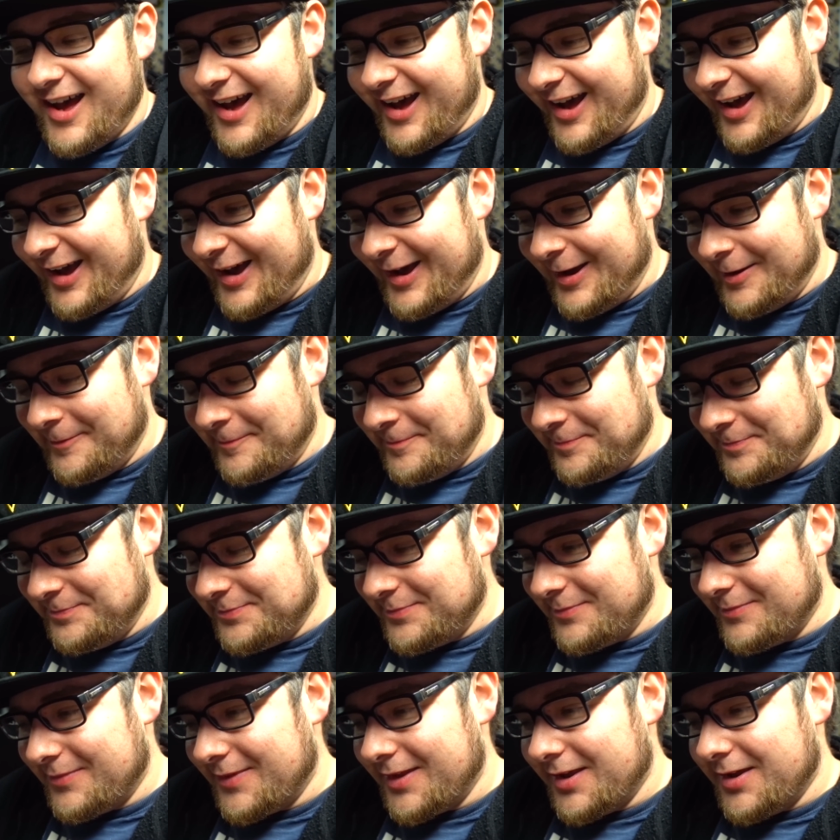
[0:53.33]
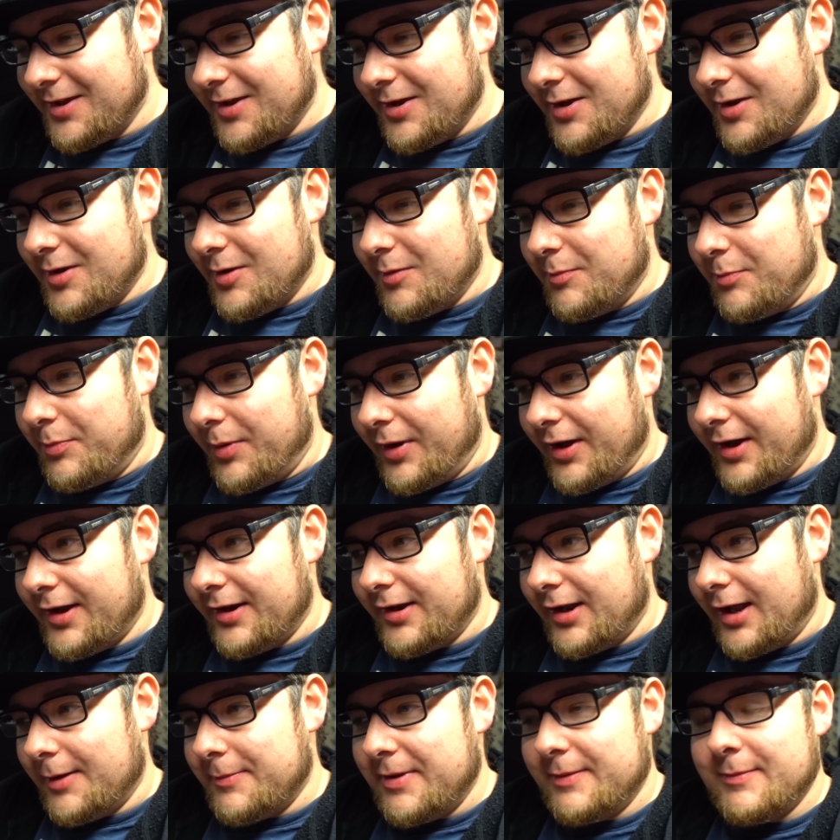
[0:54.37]

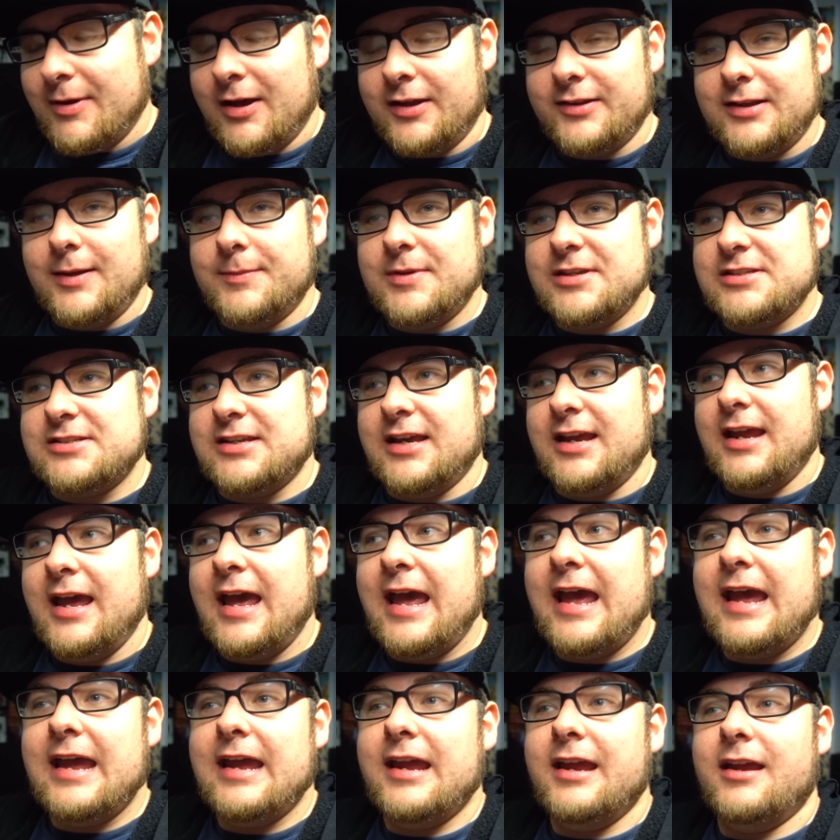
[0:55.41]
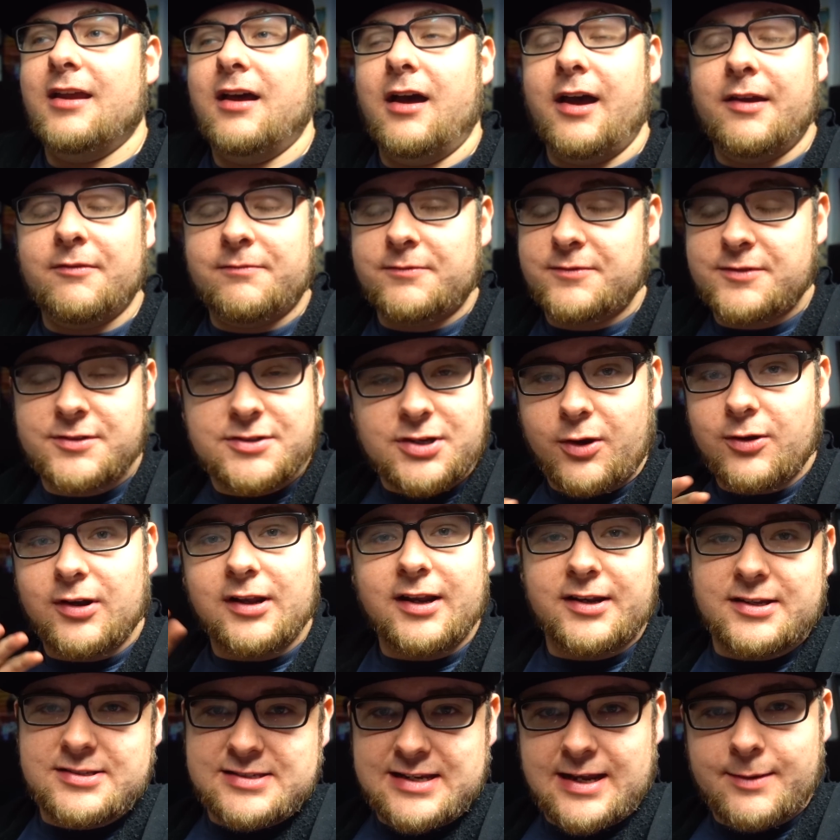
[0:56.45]
But I'm emailing them to say, hey, I
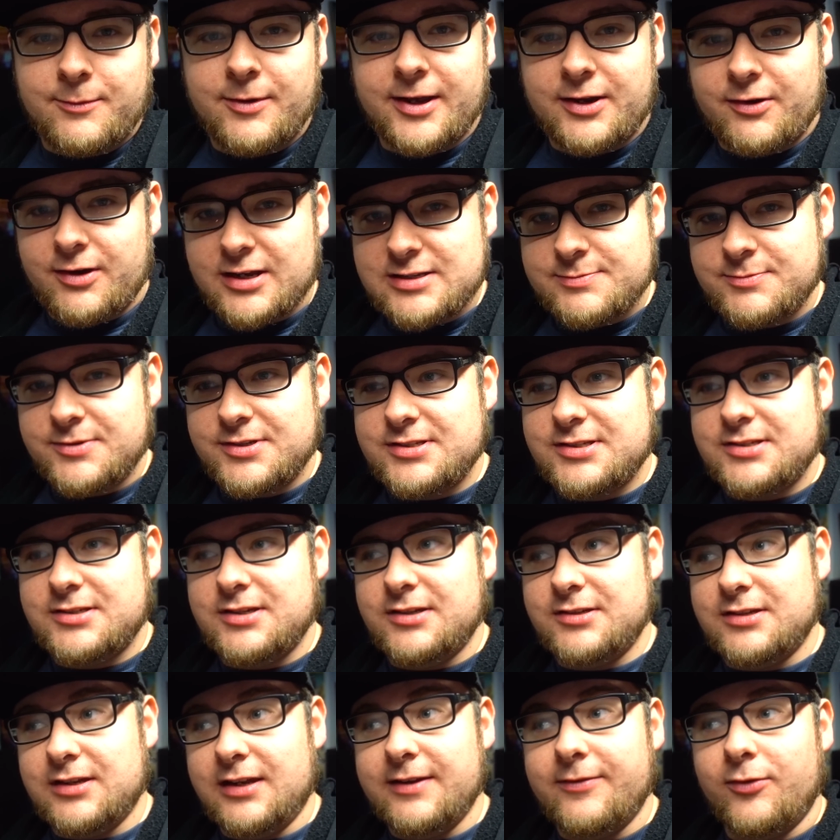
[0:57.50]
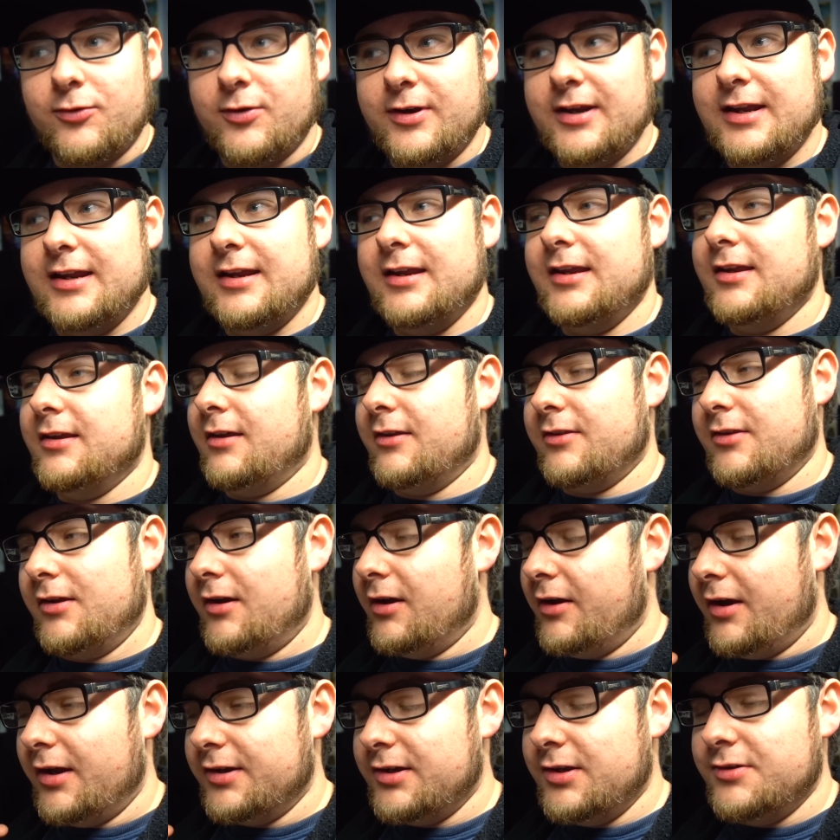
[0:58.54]
totally understand why Christmas Delivery,
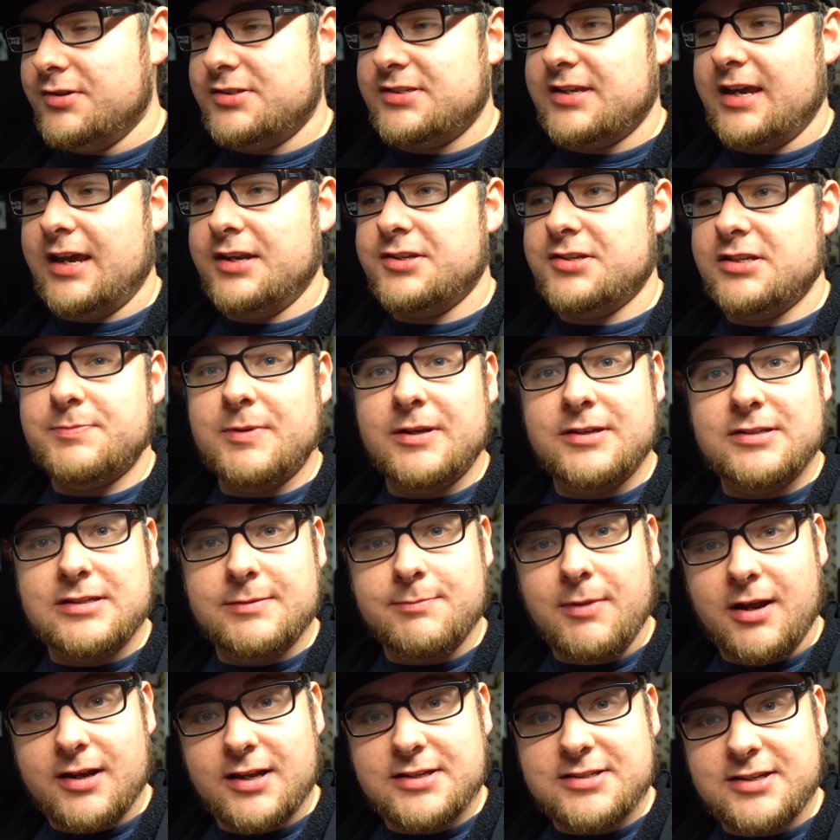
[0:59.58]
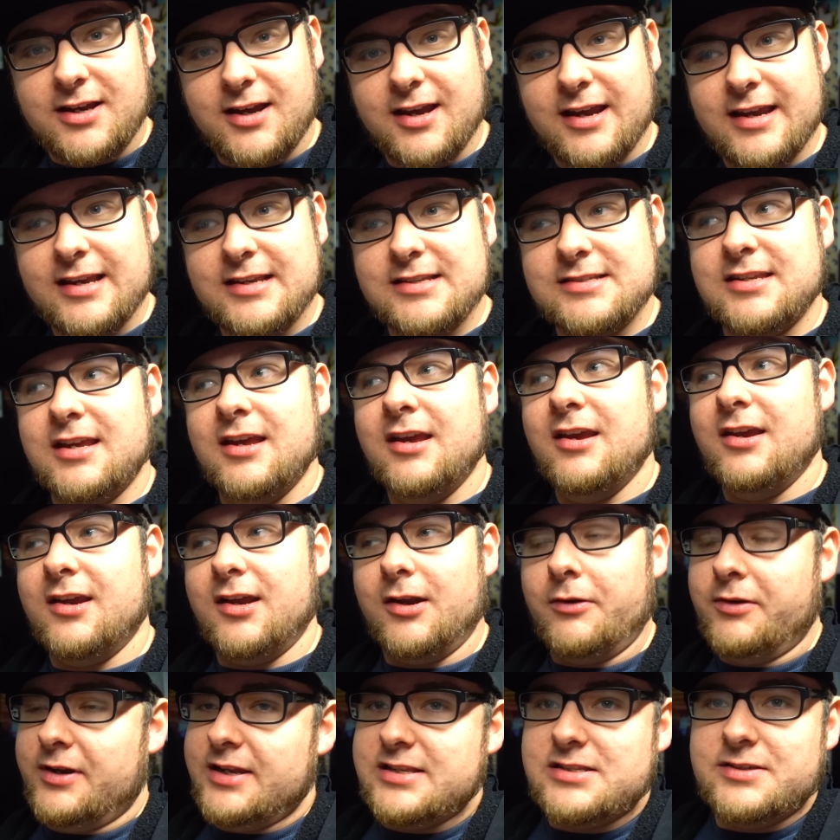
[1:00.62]
our new sketch, has been demonetized.
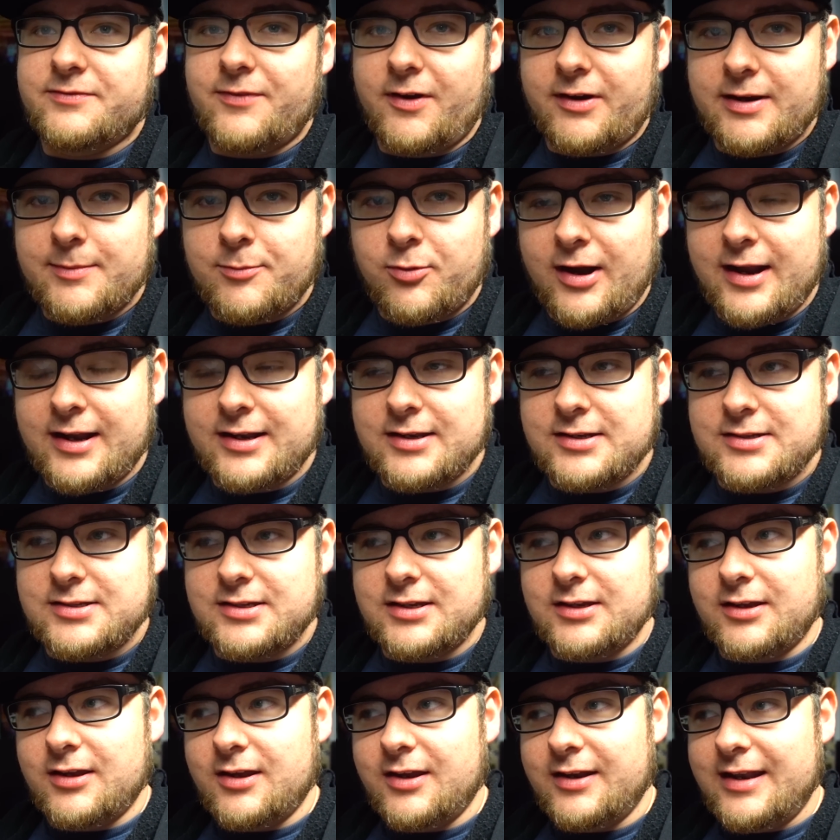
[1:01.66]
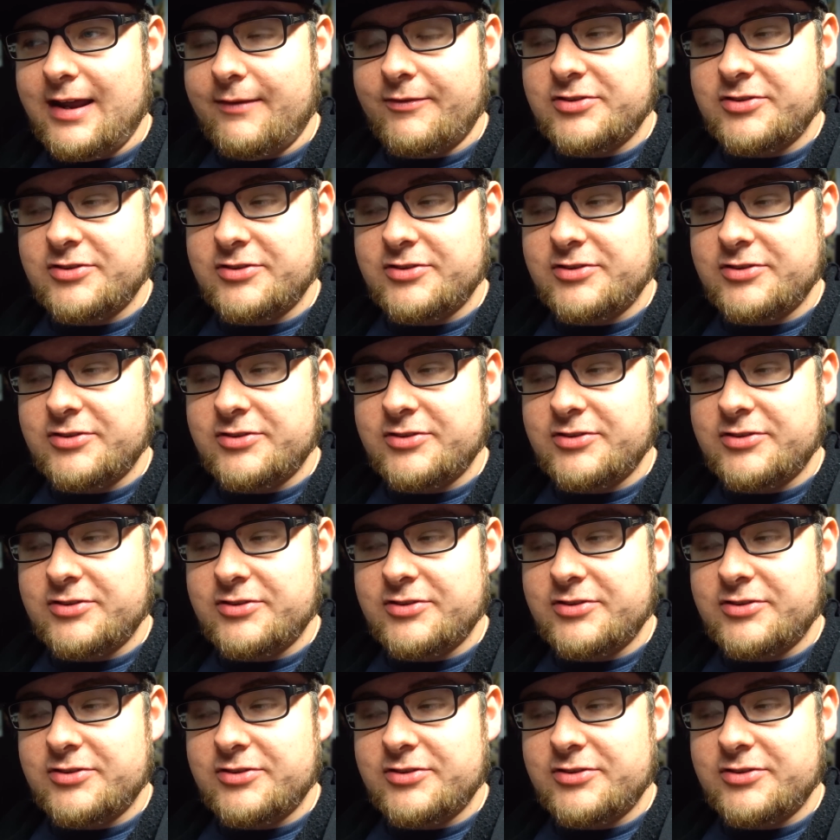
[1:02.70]
You know, it isn't very brand and